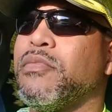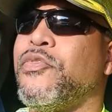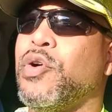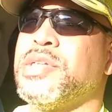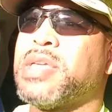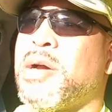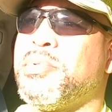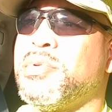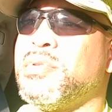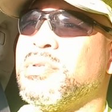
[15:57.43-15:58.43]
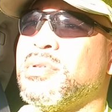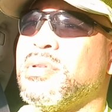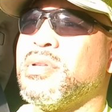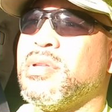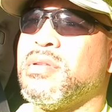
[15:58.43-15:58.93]
For example,
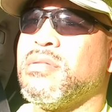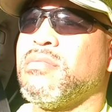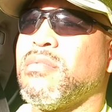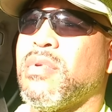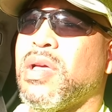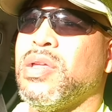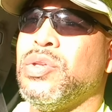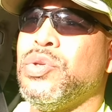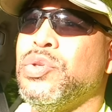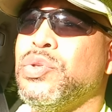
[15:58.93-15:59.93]
do you